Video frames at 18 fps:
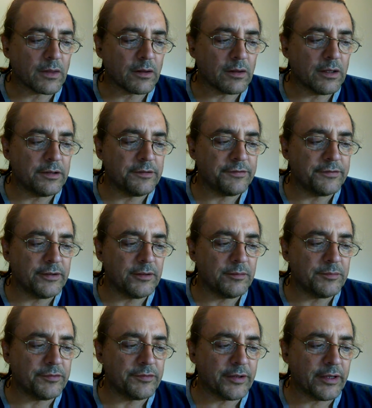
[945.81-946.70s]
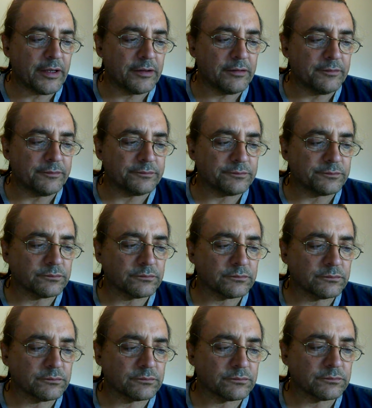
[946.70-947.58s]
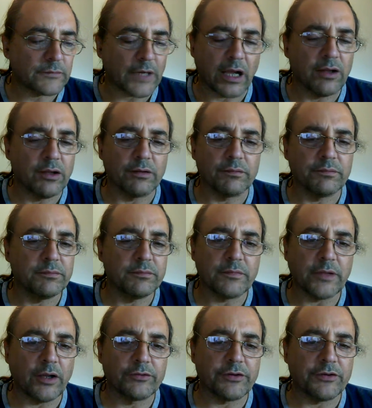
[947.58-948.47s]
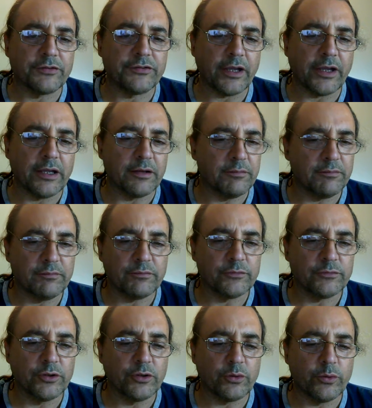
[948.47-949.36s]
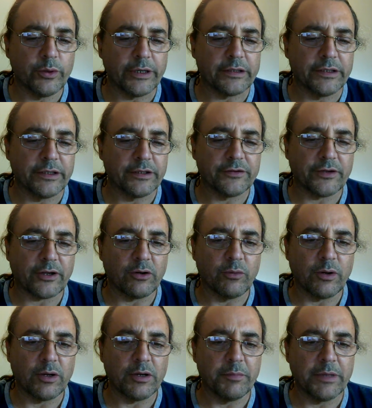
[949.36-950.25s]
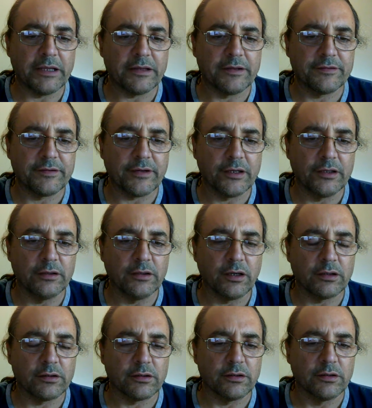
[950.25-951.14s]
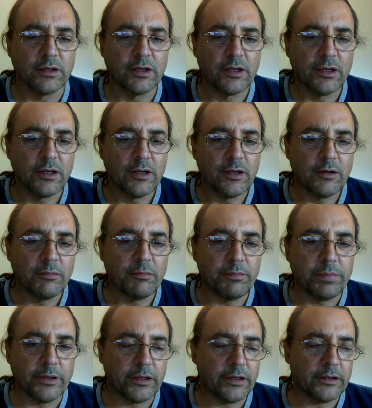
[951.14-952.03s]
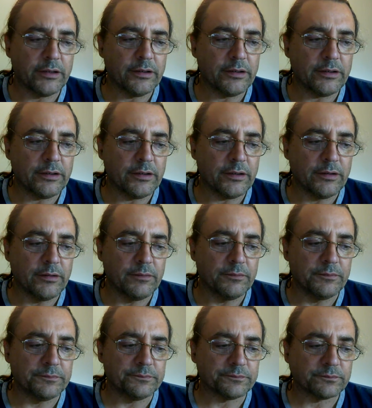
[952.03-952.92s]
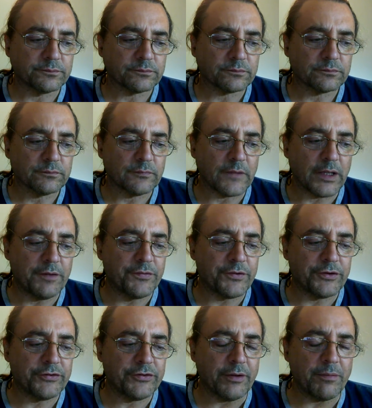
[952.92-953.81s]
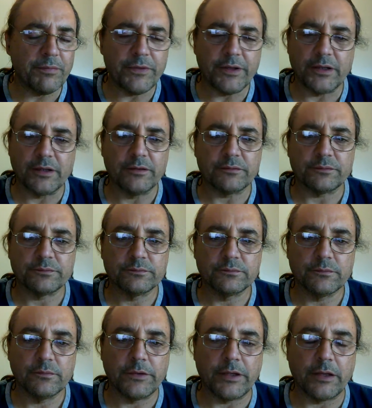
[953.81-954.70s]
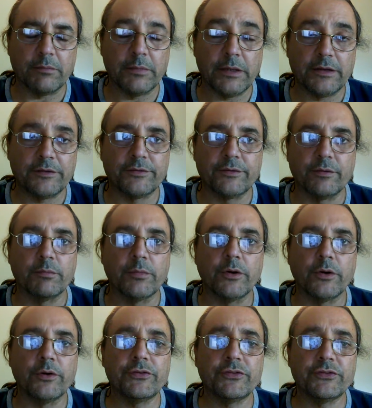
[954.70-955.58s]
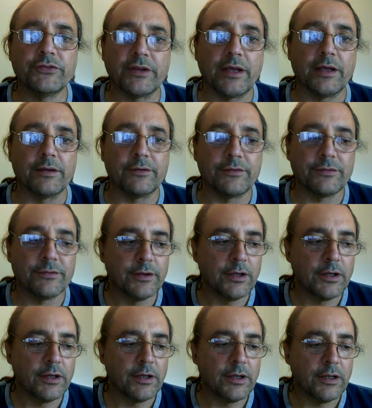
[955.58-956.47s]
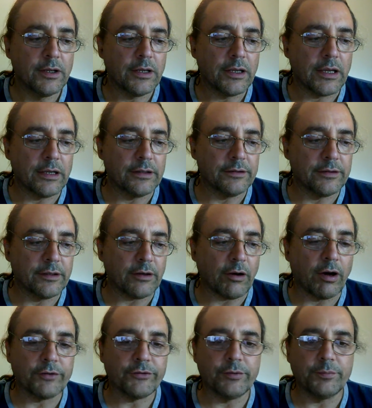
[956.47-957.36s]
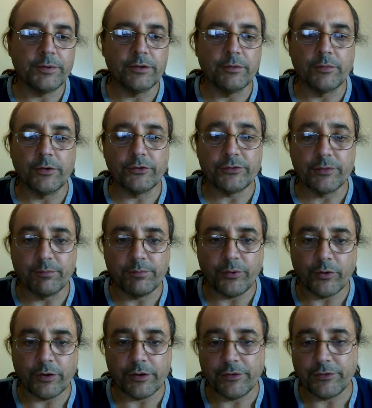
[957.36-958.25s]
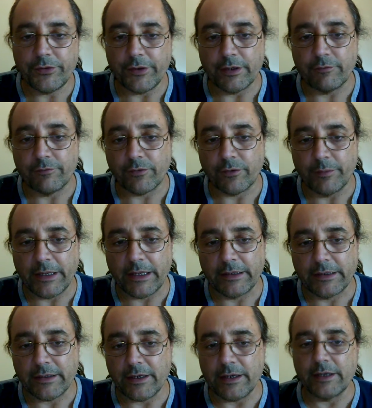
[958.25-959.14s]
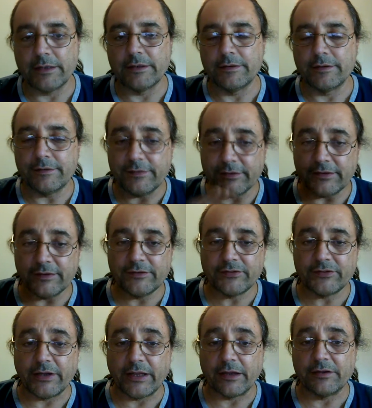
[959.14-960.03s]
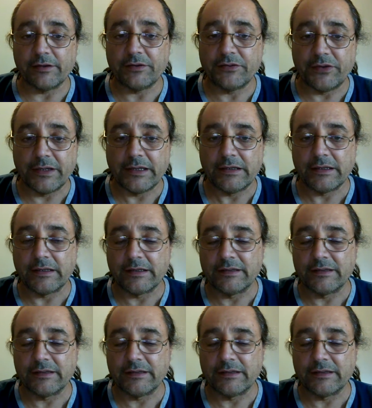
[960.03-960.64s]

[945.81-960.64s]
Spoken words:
It seems that I'll just say it real quickly because I don't want to make this any longer, but if there's something that makes the most sense and that ought to be the most important thing for mankind, and this is thinking